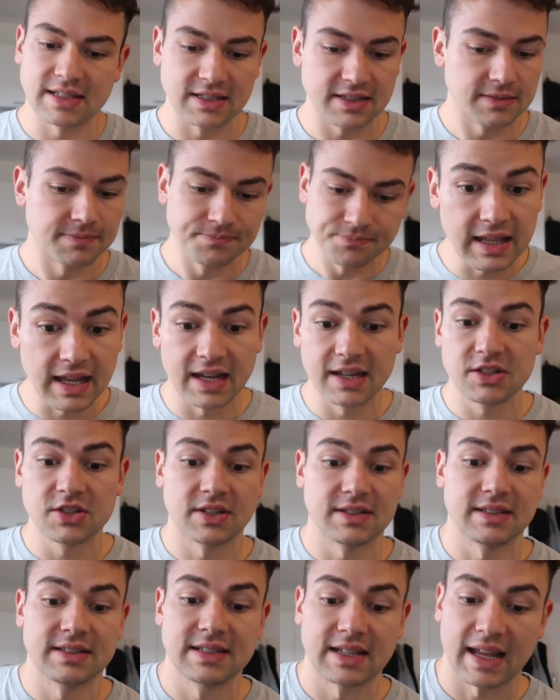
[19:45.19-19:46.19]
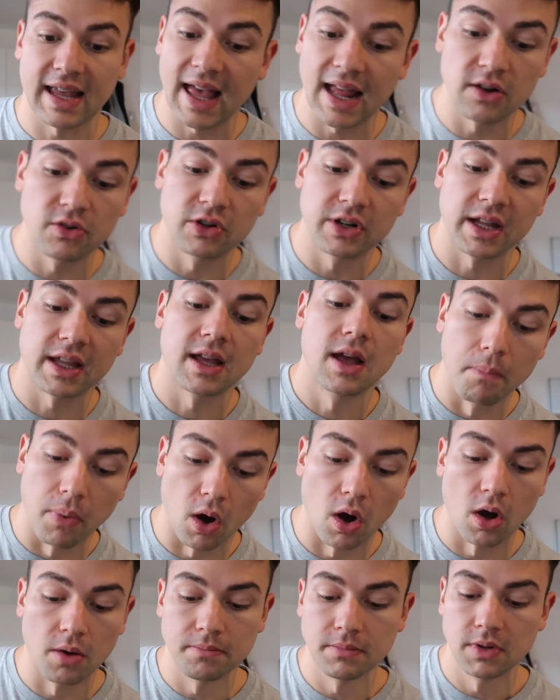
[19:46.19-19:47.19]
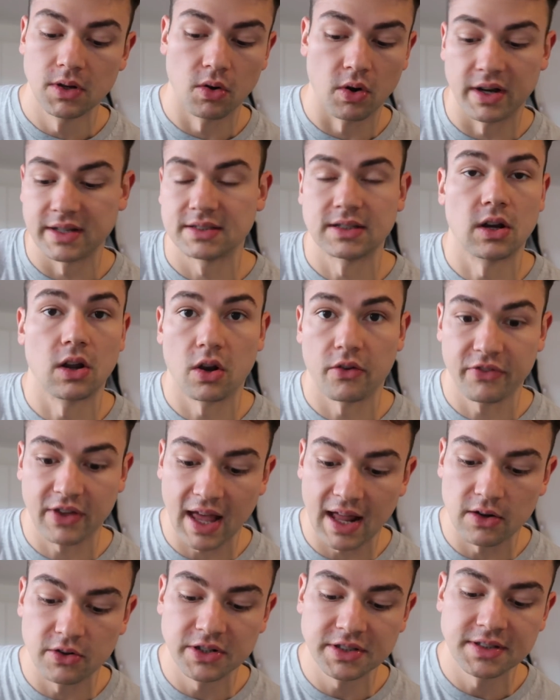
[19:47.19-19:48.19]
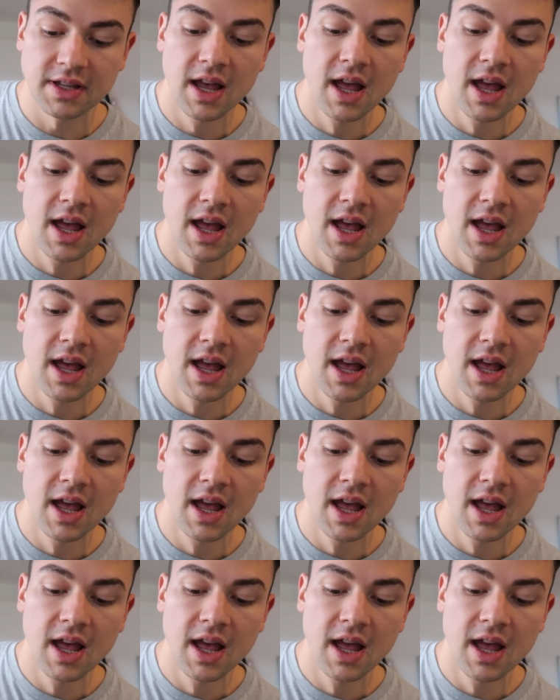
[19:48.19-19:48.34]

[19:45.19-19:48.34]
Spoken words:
and then it just is a caloric bomb or has a lot of calories.